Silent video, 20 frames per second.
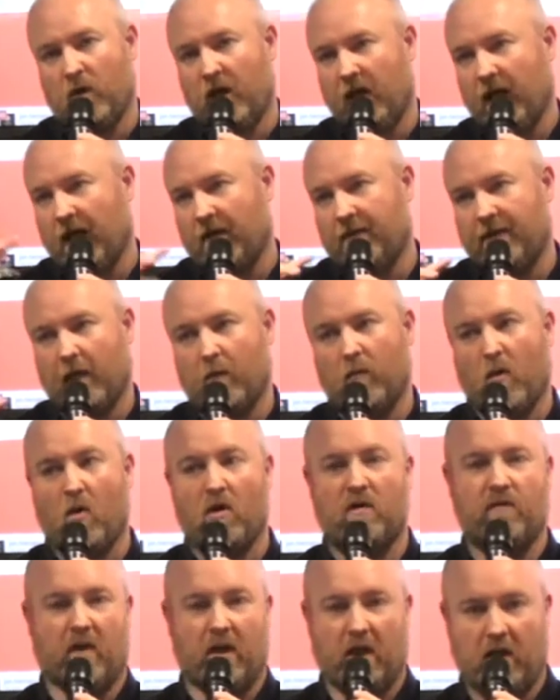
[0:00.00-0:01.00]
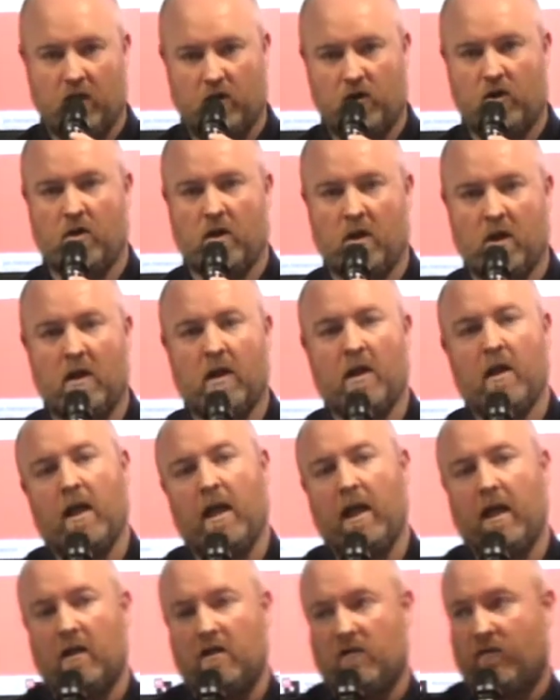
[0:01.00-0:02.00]
we need to get a tick box for each.
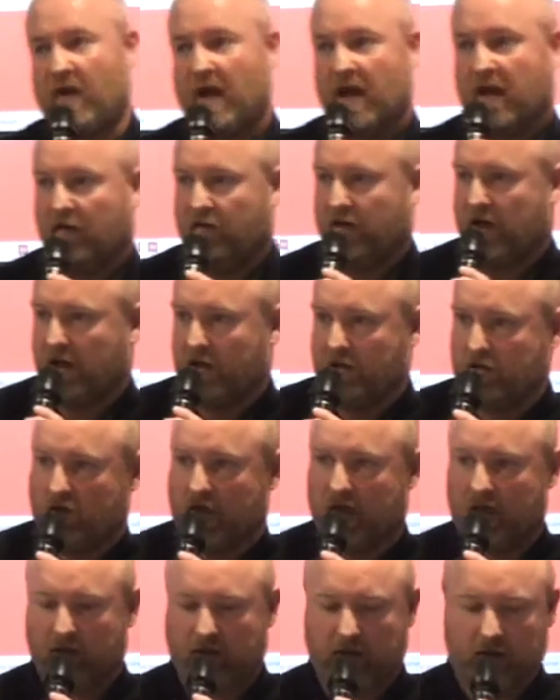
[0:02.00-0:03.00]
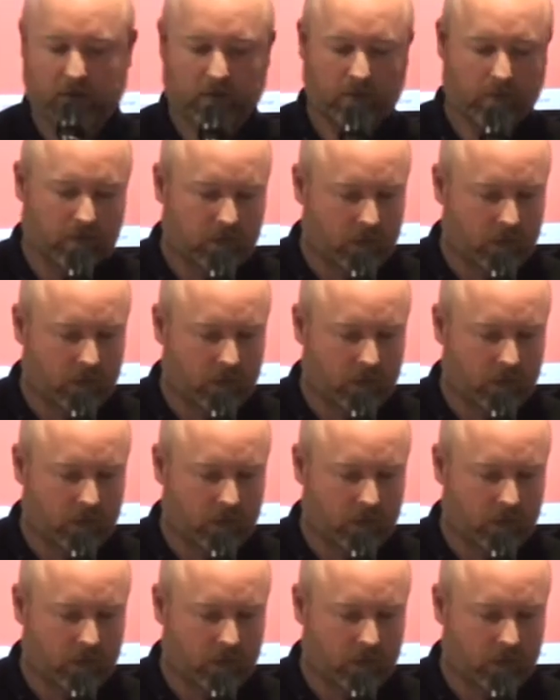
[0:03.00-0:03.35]
It is very, very strict.